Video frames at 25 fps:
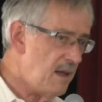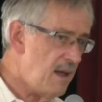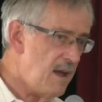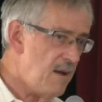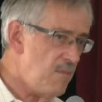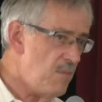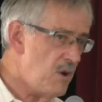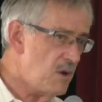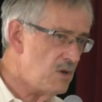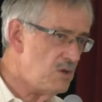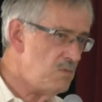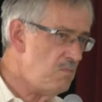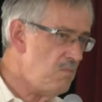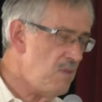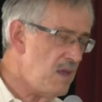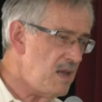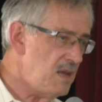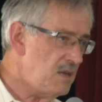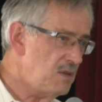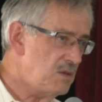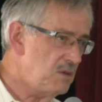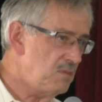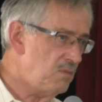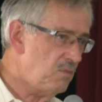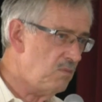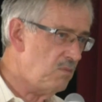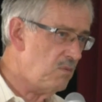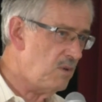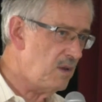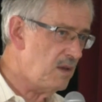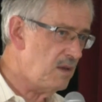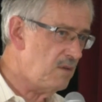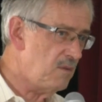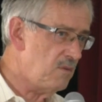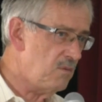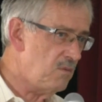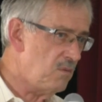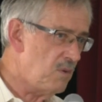how much meat
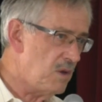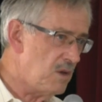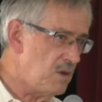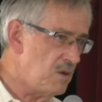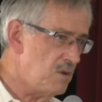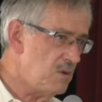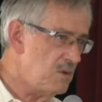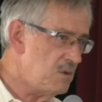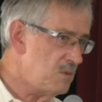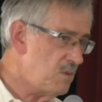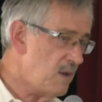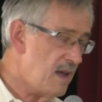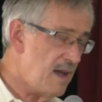we use.